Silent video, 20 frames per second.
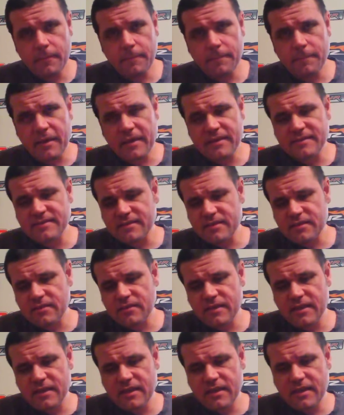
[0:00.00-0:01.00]

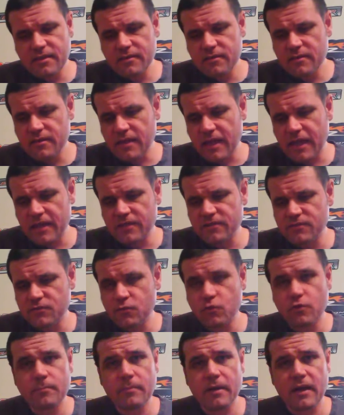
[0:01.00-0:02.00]
basically, I just
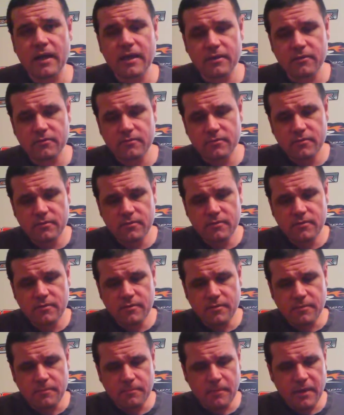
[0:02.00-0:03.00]
do it by
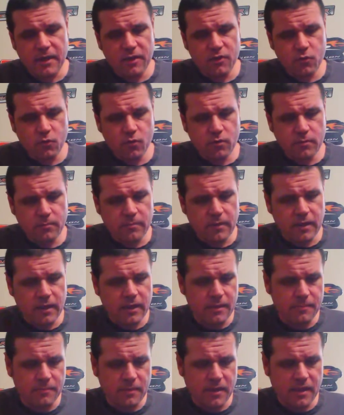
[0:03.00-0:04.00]
manual, but
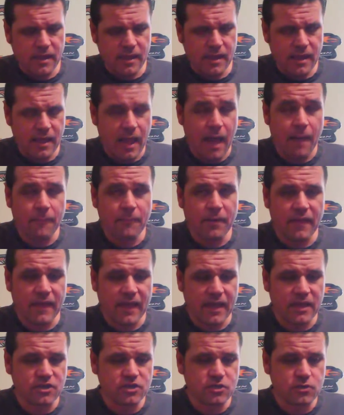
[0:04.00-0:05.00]
like
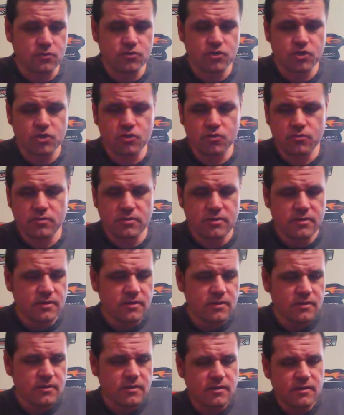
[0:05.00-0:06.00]
I showed you,
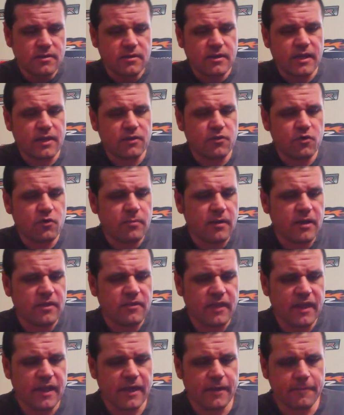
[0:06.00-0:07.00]
I do it by
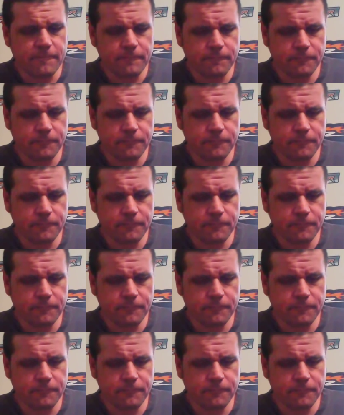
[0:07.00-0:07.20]
that.